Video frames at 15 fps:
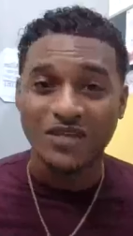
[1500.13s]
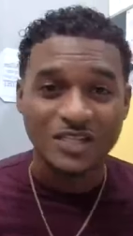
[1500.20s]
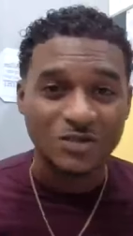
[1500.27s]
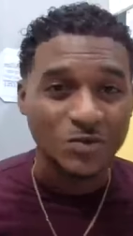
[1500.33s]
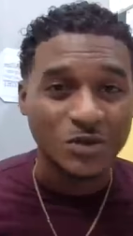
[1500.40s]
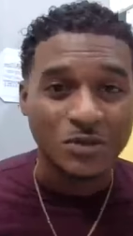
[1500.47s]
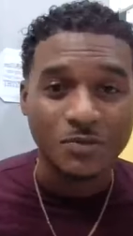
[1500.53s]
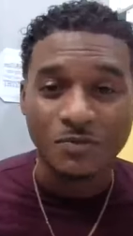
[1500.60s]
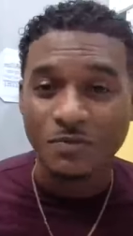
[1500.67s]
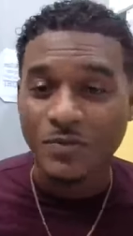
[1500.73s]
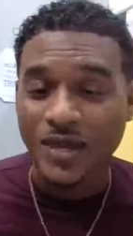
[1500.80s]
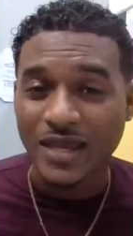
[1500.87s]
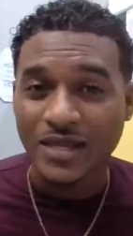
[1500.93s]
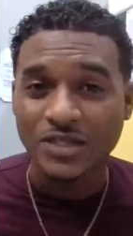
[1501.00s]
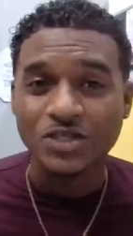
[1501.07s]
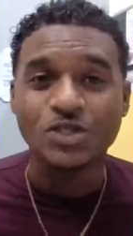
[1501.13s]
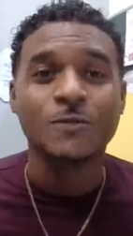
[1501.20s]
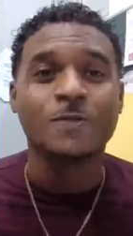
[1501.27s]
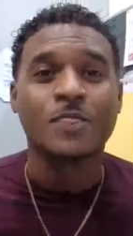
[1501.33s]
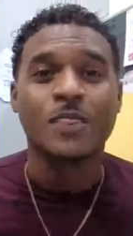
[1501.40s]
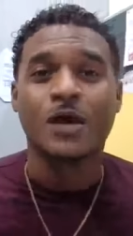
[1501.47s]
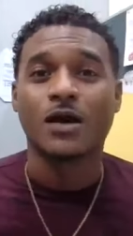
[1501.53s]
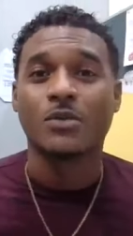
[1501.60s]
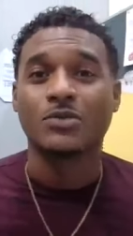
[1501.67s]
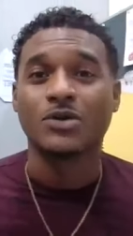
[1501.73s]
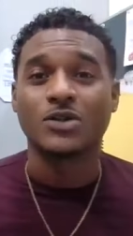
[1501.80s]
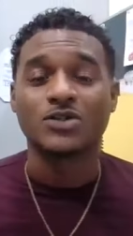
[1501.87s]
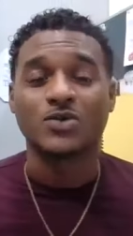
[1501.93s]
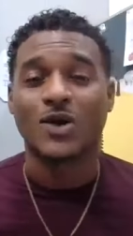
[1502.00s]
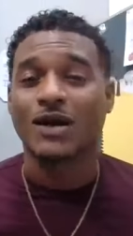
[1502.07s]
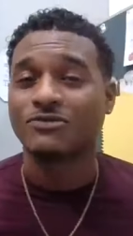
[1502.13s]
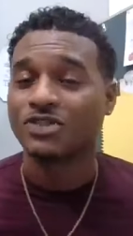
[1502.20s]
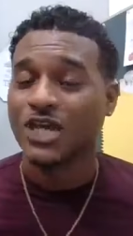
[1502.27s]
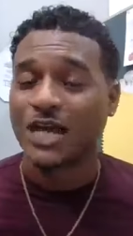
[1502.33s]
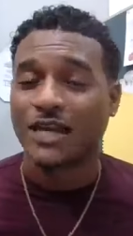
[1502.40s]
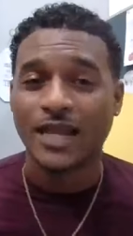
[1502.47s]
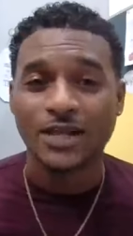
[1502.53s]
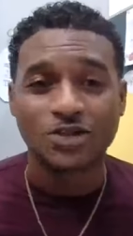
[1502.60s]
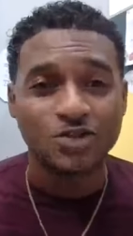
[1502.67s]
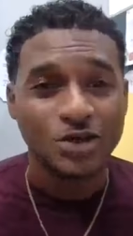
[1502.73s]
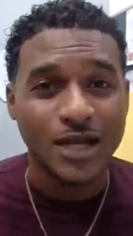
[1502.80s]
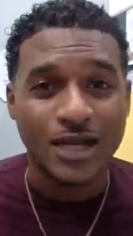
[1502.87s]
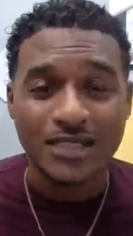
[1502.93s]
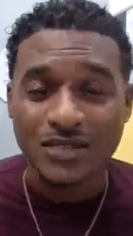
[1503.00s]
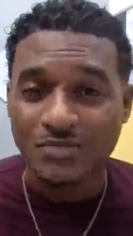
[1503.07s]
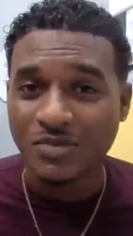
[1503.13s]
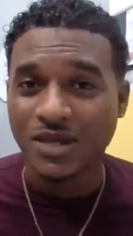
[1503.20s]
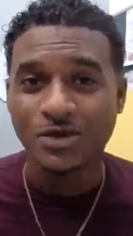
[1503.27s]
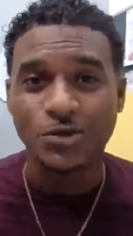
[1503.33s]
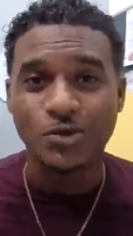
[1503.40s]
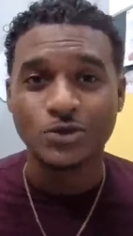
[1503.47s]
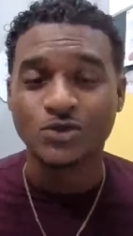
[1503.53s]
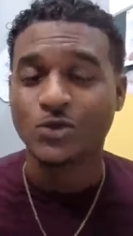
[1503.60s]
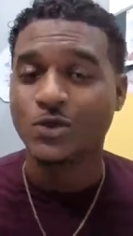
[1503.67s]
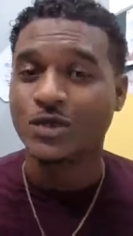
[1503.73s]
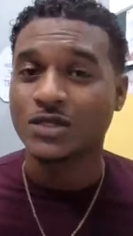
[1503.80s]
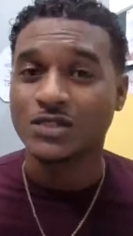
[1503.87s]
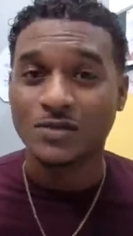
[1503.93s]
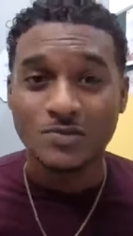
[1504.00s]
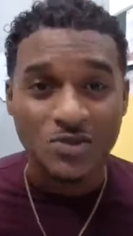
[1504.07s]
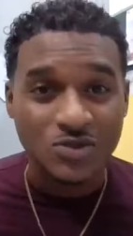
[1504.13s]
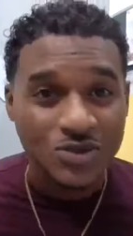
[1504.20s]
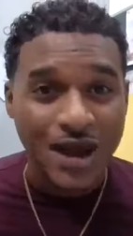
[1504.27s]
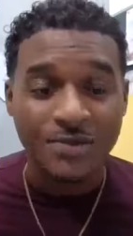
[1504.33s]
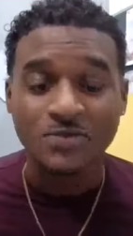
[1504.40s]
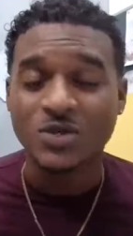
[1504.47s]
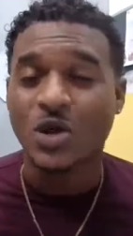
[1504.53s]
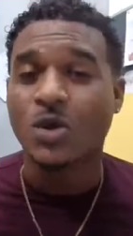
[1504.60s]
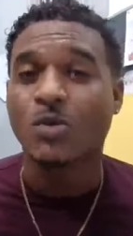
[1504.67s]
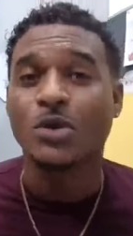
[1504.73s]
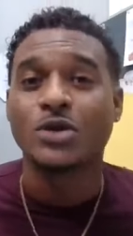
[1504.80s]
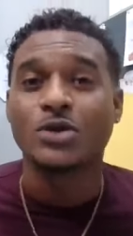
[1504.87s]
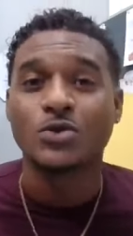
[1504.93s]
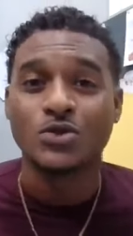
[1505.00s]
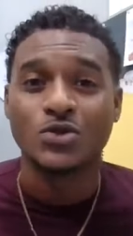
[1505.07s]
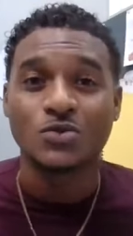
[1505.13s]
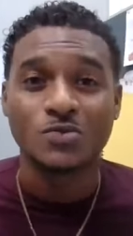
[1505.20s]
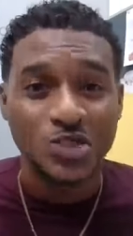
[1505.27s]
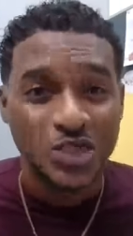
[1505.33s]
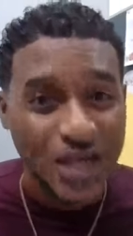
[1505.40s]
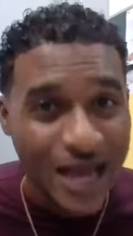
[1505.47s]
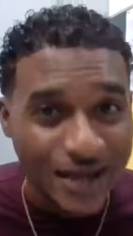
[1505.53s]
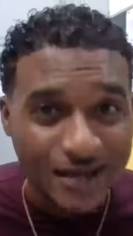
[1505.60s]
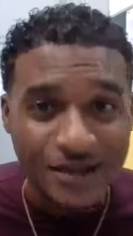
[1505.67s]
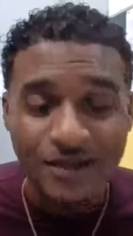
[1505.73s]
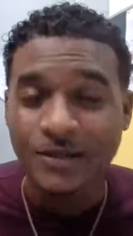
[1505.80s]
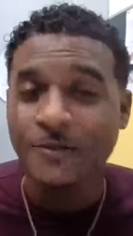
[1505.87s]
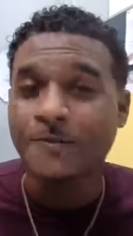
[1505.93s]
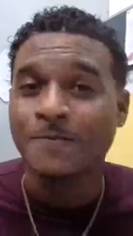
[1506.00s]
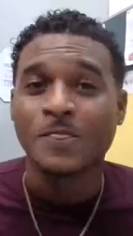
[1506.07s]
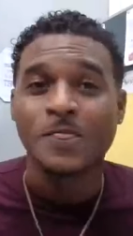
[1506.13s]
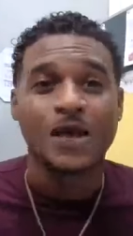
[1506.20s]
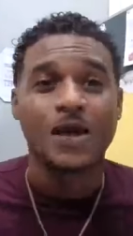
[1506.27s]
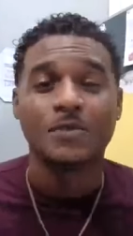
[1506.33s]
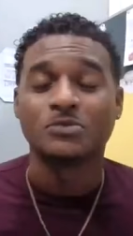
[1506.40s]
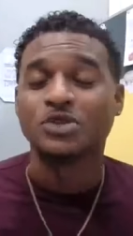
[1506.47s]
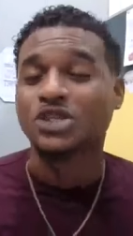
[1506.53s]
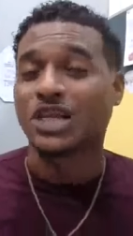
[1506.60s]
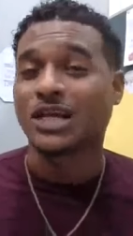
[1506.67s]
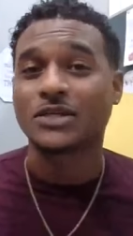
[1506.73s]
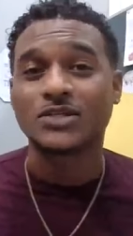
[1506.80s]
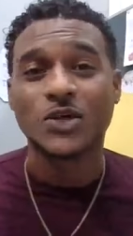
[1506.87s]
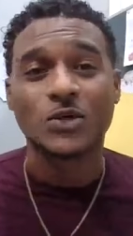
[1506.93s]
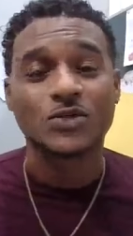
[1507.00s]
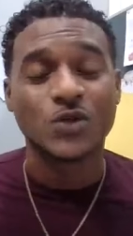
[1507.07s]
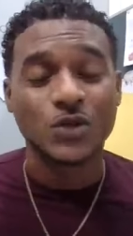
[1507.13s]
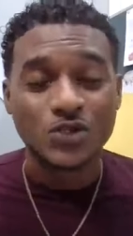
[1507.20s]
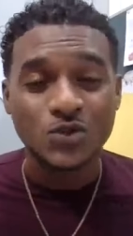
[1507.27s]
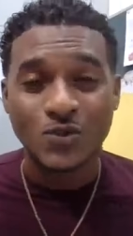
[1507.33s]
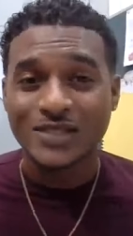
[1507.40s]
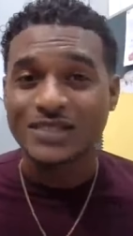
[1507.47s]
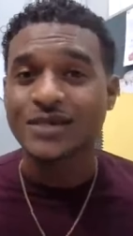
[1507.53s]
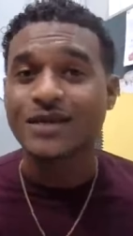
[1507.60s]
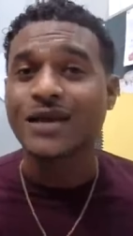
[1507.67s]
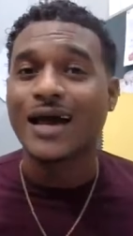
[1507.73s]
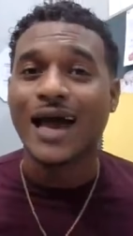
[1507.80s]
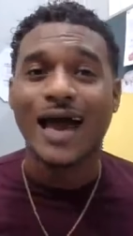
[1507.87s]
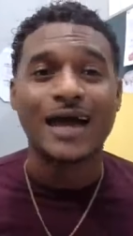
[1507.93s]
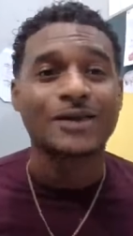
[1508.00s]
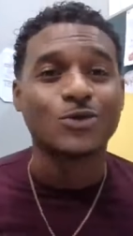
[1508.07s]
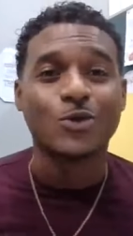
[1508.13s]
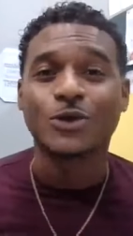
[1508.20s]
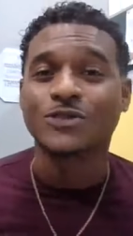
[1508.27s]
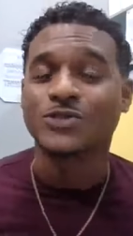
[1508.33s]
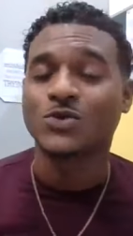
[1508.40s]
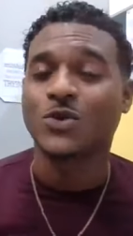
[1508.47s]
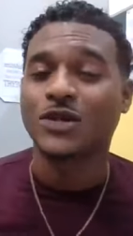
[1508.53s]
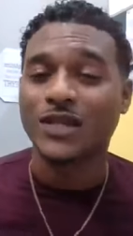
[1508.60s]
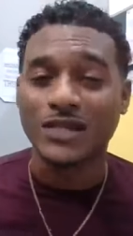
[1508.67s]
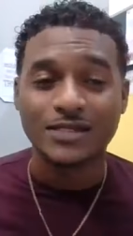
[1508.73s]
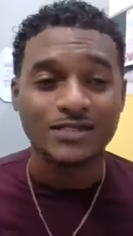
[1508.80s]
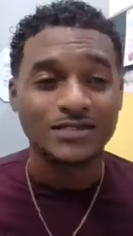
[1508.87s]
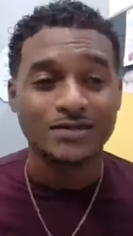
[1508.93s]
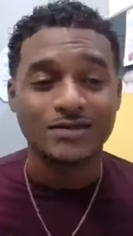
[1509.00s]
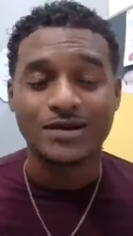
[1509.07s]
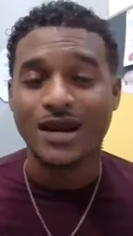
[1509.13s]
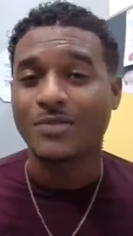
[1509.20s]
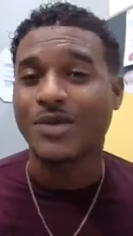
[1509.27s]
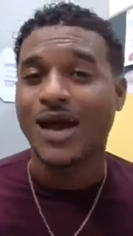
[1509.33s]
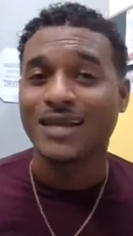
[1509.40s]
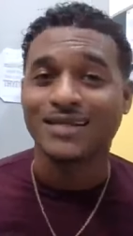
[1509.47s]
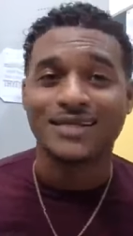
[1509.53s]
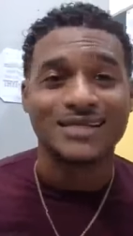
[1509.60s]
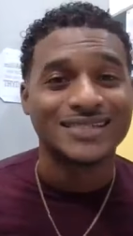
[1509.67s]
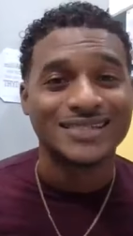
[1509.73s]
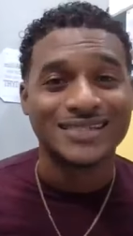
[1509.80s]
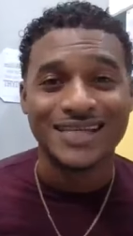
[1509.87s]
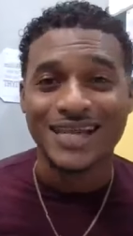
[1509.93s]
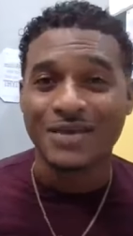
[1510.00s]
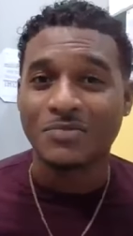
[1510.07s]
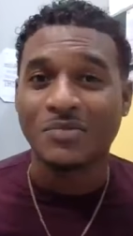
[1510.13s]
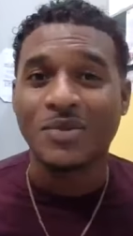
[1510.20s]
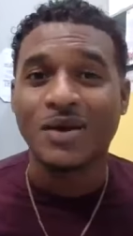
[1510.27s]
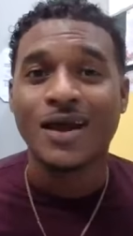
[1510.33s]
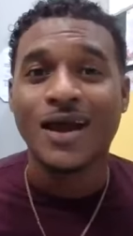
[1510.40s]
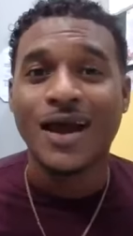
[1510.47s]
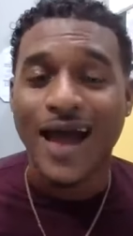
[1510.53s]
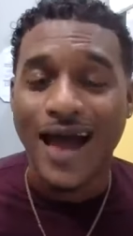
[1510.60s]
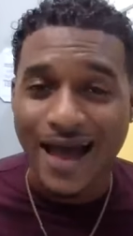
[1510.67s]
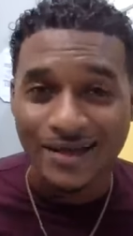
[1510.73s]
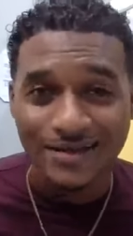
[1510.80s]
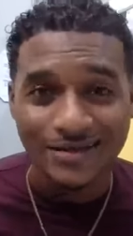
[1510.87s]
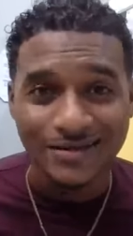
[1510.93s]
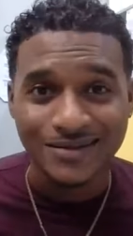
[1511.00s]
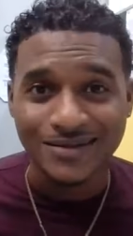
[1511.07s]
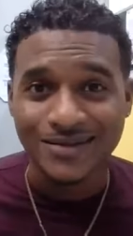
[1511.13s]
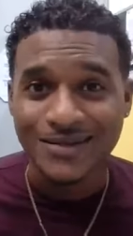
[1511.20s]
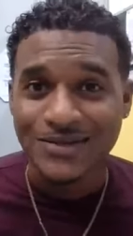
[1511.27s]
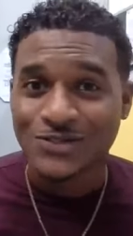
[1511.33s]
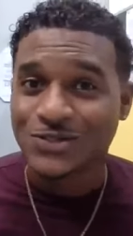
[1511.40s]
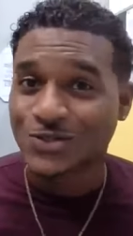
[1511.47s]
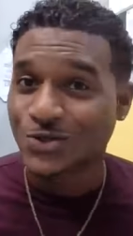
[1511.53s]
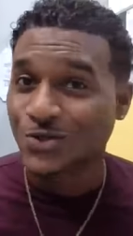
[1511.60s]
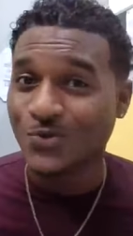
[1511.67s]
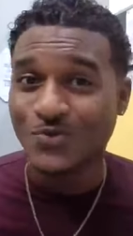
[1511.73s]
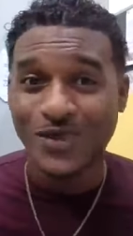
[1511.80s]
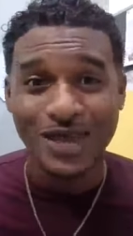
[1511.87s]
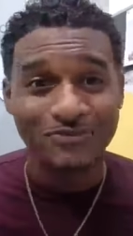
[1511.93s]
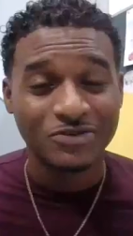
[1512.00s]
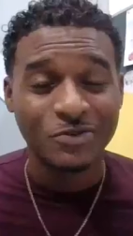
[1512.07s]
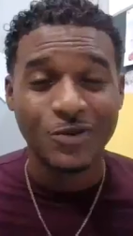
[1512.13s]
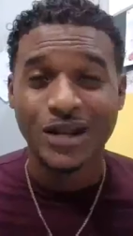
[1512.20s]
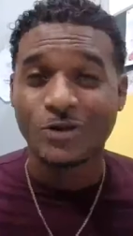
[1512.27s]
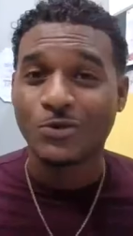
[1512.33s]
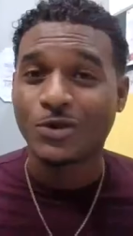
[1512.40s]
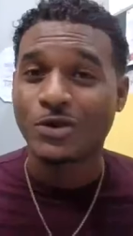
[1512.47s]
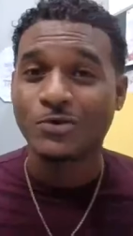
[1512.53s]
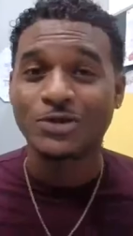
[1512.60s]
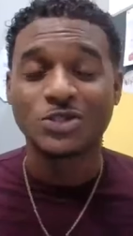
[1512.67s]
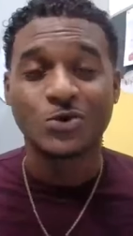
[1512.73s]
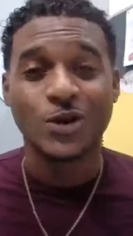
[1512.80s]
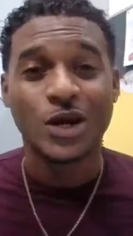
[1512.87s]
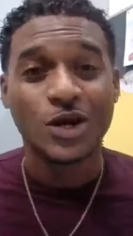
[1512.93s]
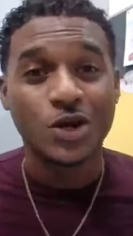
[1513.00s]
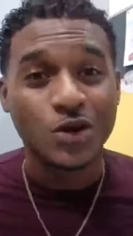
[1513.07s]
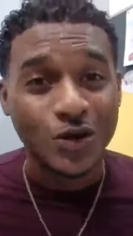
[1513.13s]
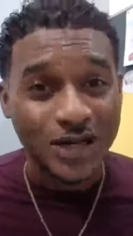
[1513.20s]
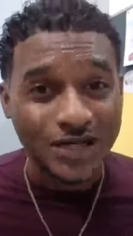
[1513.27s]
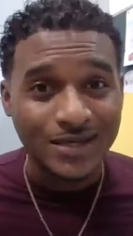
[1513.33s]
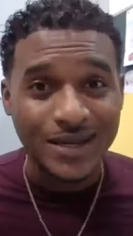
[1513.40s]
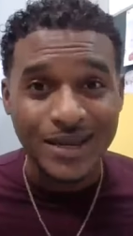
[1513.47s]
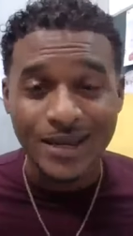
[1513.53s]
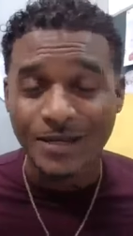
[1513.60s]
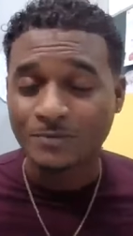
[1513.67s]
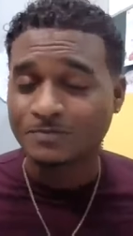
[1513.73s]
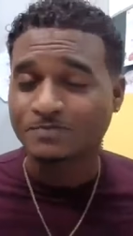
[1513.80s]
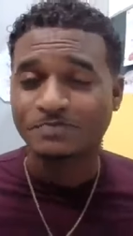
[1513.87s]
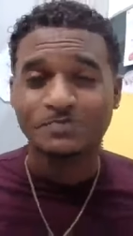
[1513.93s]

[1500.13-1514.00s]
Facebook page. We also have ChildLine Trinidad and Tobago, so you can subscribe to our YouTube channel. Check us also on Twitter and also on Instagram at the same handle. So, everyone, I want to wish you all a great day.